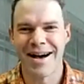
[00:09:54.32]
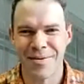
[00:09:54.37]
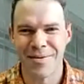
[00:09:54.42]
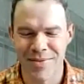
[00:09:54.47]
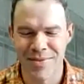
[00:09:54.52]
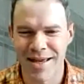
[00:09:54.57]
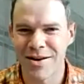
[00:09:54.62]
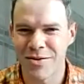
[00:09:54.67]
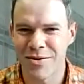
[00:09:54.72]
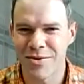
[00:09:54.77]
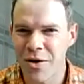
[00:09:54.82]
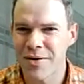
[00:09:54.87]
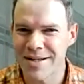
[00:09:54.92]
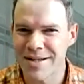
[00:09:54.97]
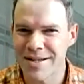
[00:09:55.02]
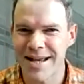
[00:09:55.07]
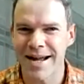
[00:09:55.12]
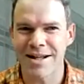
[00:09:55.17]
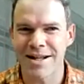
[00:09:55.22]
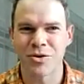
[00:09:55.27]
they don't know
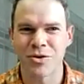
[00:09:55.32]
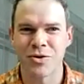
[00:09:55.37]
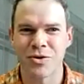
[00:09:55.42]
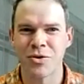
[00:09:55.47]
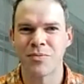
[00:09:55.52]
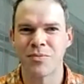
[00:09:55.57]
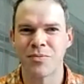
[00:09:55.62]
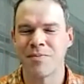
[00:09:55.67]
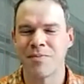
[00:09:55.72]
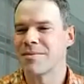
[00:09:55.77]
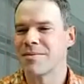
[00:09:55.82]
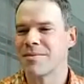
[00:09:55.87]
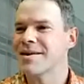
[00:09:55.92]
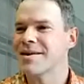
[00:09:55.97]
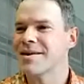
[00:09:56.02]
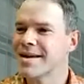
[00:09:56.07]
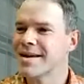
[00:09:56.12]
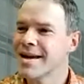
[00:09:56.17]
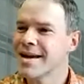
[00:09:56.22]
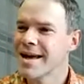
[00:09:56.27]
exactly who you might
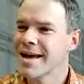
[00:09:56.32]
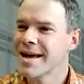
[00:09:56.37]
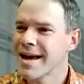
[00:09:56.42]
be.